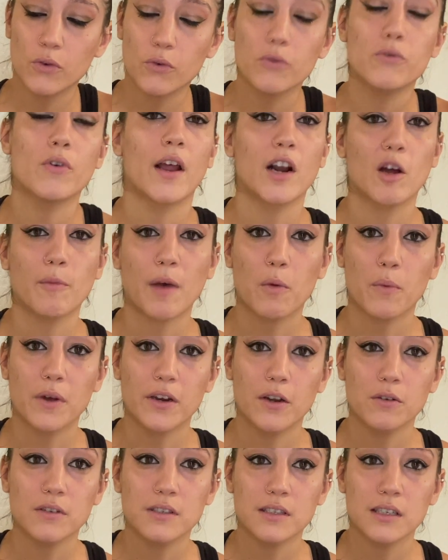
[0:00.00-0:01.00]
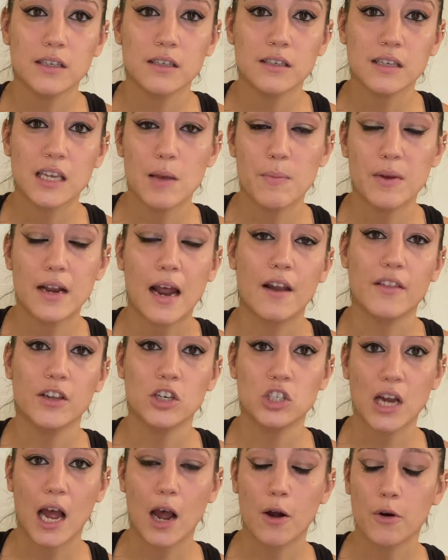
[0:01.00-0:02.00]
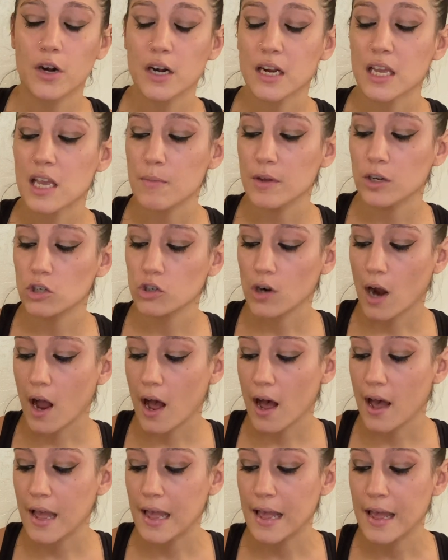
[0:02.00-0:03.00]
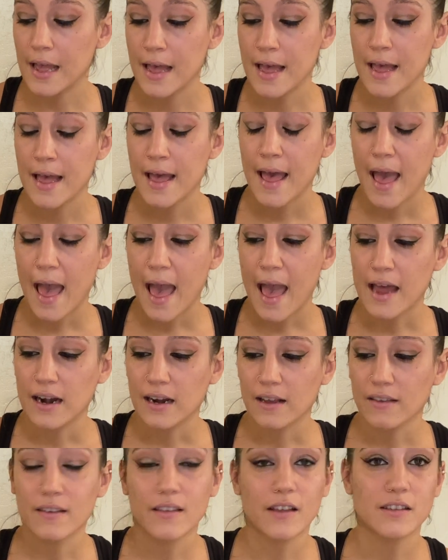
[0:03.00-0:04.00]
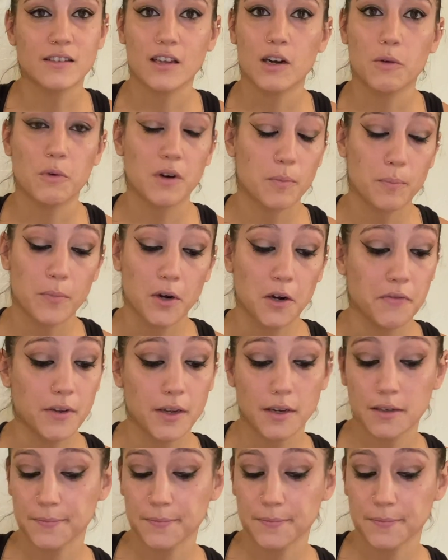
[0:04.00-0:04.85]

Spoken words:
right on my windowsill, keep it out of the shower to keep it dry, and I think that's gonna work perfect.